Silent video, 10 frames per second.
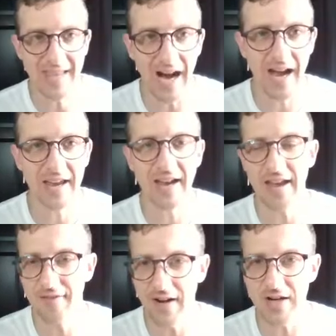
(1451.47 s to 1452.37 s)
dying
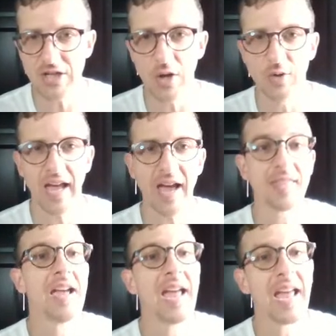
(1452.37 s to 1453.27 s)
a very slow
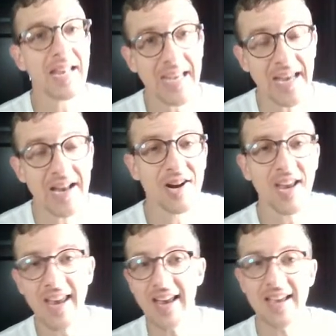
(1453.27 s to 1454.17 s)
death, and
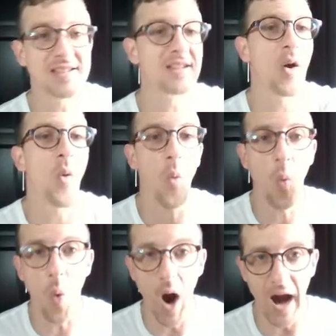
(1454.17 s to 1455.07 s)
here is
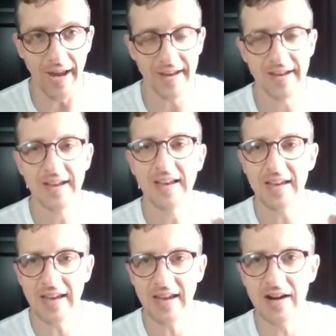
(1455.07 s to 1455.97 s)
why.
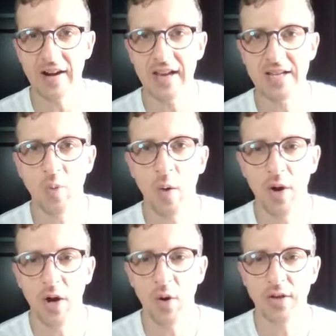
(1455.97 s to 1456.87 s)
Here is where
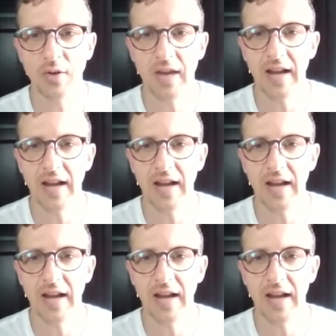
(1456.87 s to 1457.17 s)
we're going to